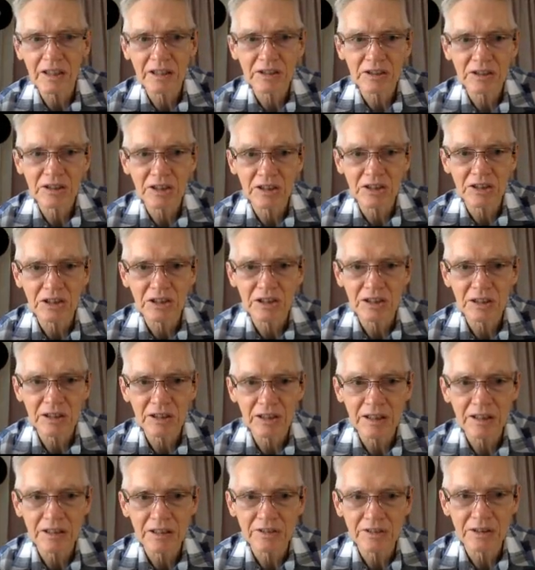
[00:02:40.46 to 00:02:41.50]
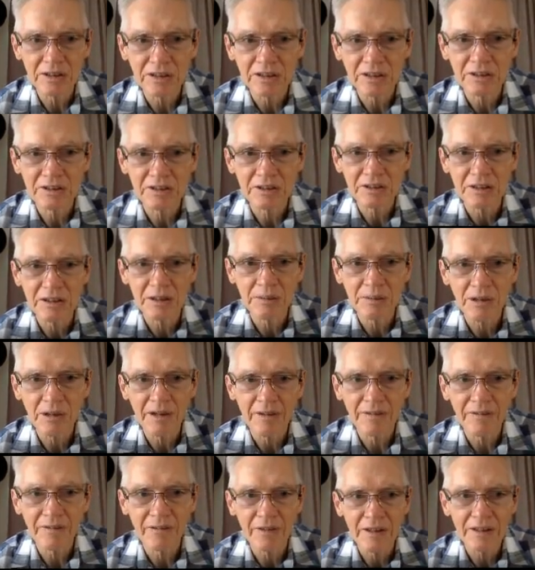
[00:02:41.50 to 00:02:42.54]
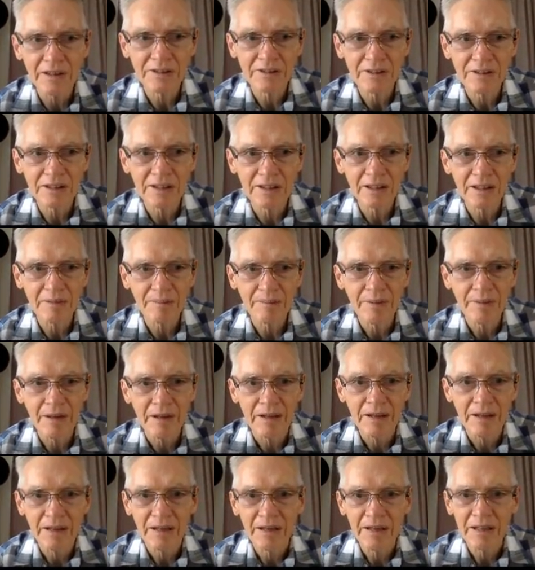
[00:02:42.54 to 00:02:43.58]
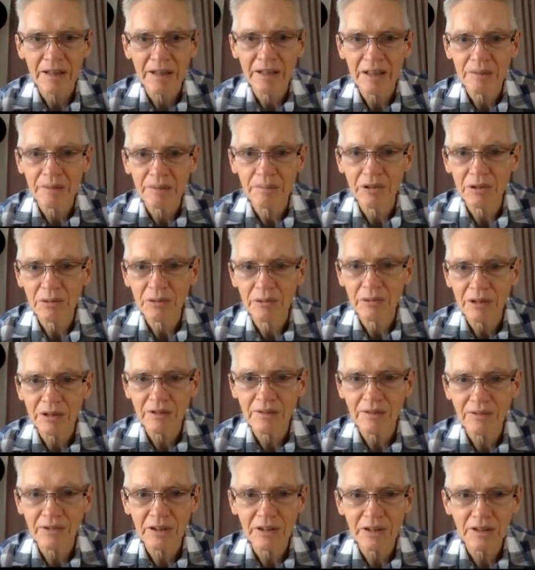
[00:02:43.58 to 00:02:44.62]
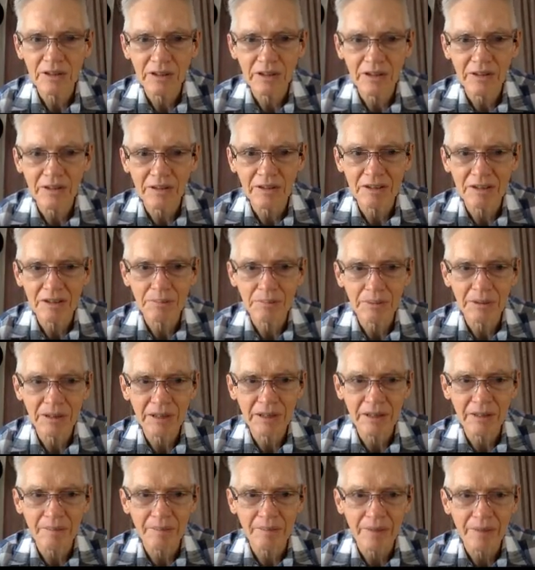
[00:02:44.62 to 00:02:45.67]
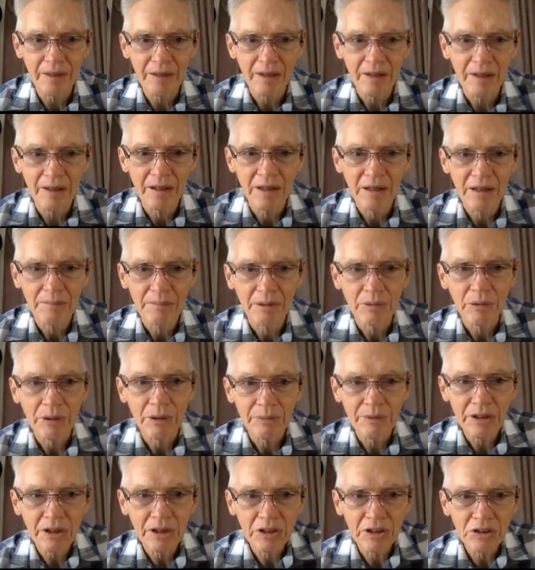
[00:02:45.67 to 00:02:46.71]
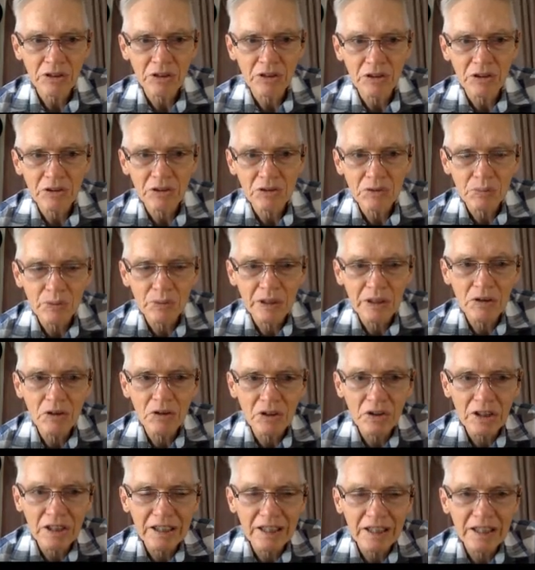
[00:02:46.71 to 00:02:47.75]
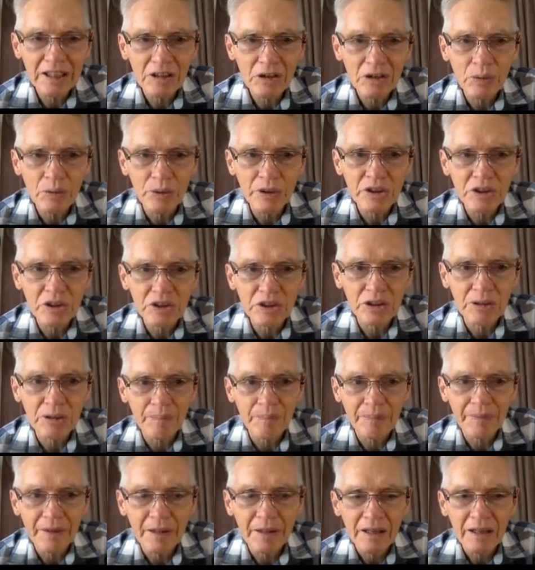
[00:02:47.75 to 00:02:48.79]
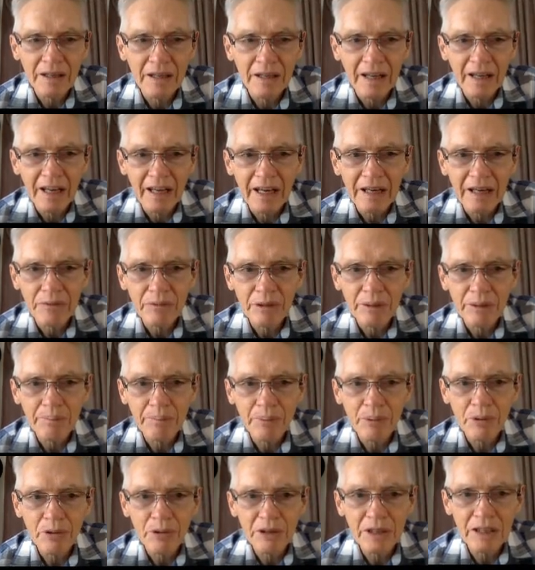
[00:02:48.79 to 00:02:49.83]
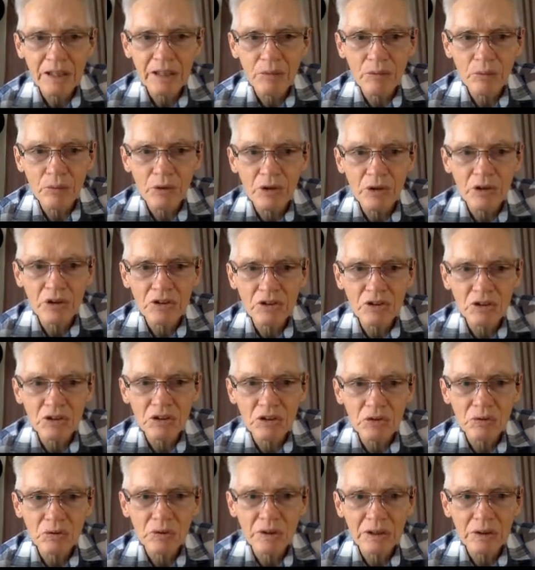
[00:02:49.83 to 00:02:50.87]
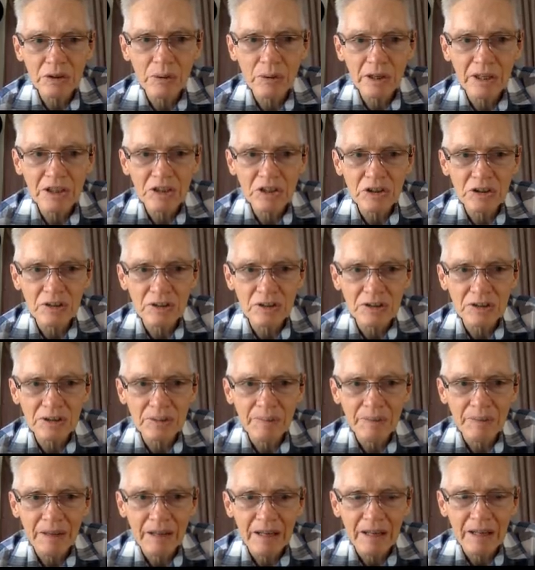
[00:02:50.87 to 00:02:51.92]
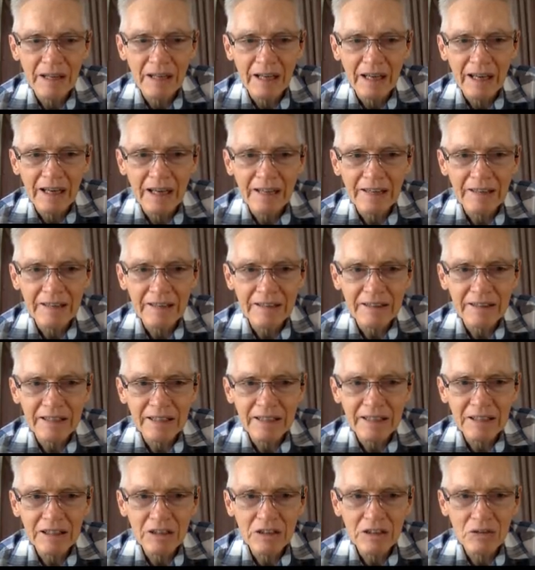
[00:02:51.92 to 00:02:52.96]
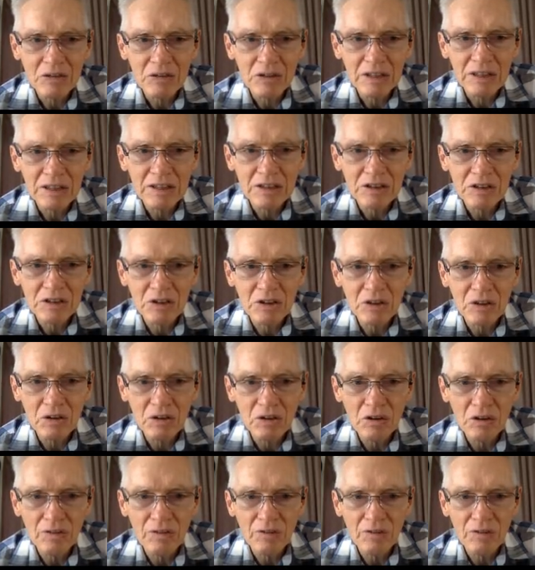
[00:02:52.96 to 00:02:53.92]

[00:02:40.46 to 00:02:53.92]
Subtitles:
and teaching again, so you can see my face there. I wonder if I can get this bigger. But what we're going to do is we're looking at a question, and we're putting words into equations. And the thing that you need to look